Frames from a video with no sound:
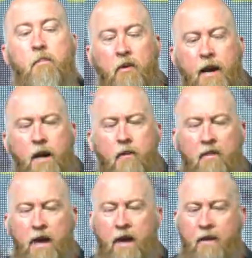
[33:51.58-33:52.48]
And he
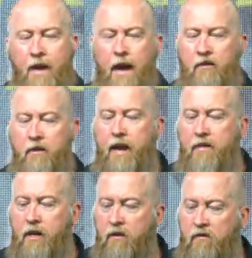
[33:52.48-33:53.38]
prayed with Nathan after
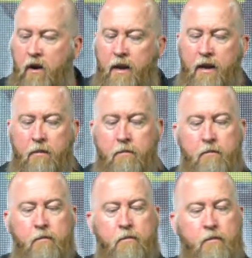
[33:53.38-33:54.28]
Nathan confronted him.
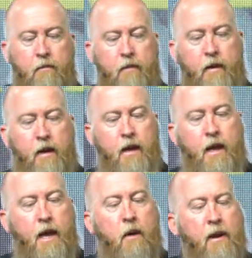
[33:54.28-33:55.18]

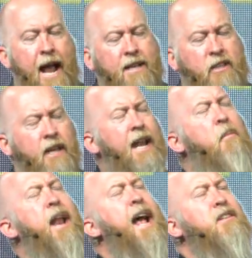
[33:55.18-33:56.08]
I would ask you
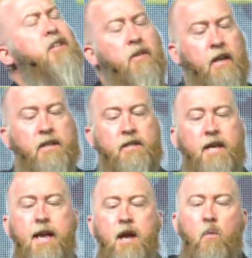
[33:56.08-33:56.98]
now, I would ask you
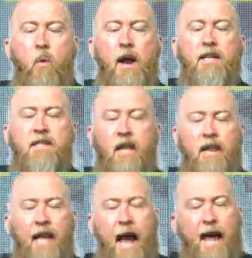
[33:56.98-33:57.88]
this when is
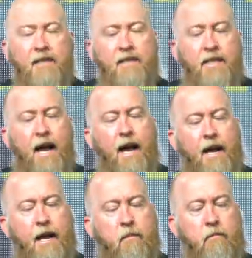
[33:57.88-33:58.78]
the last
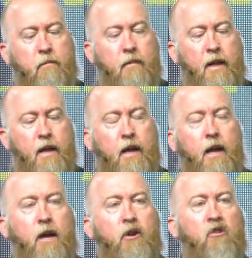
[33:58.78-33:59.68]
time
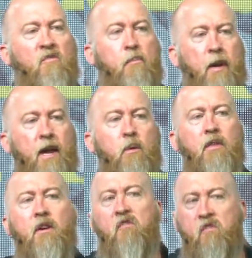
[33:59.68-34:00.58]
you've
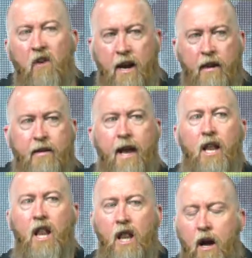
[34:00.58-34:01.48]
been with a friend
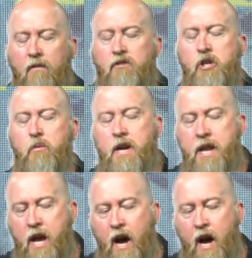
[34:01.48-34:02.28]
that loved you